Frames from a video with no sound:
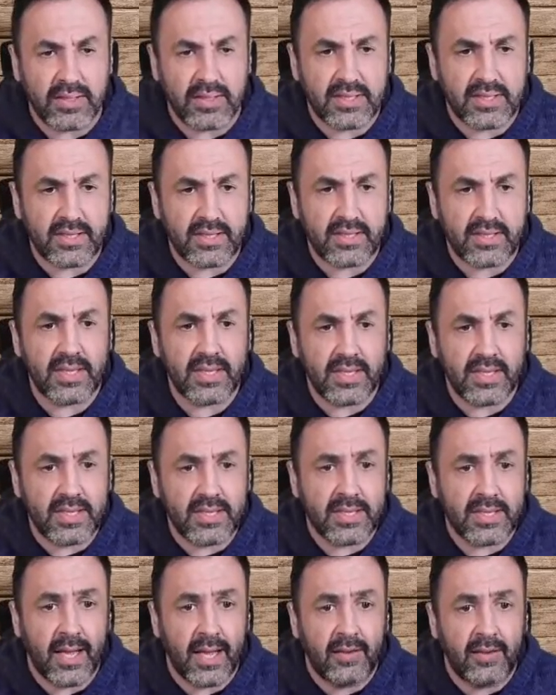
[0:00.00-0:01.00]
This,
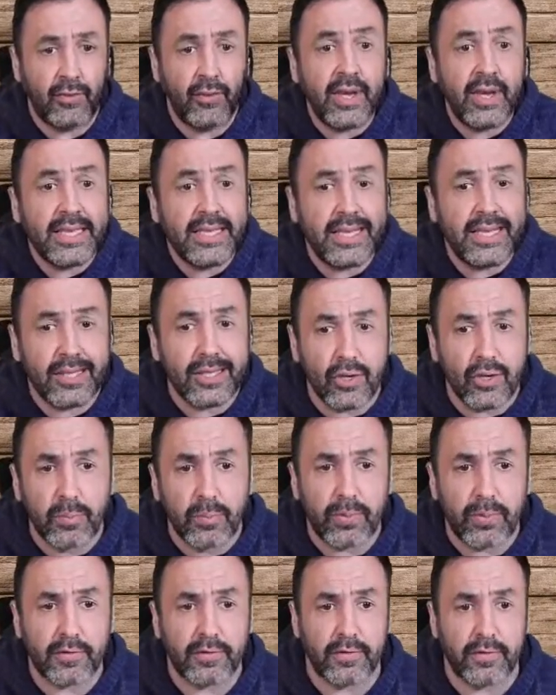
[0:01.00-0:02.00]
it's a really
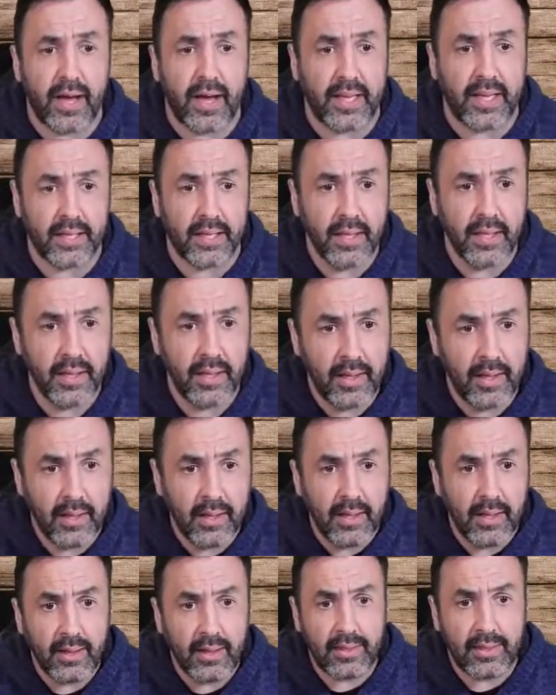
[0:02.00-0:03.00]
low profile
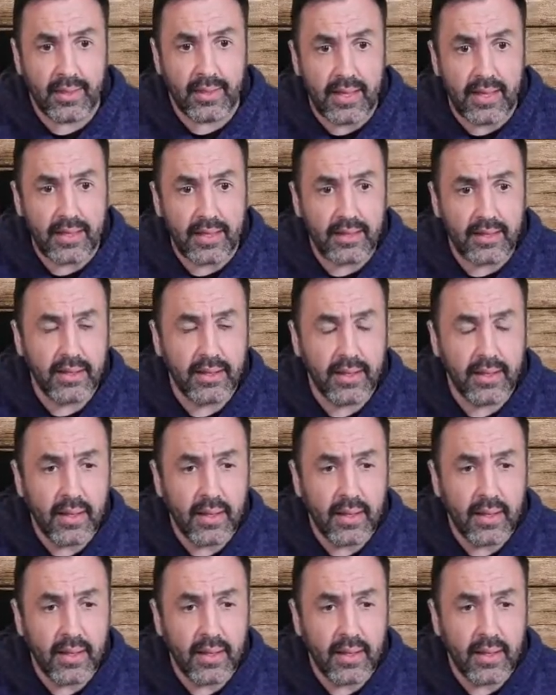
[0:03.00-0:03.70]
thing.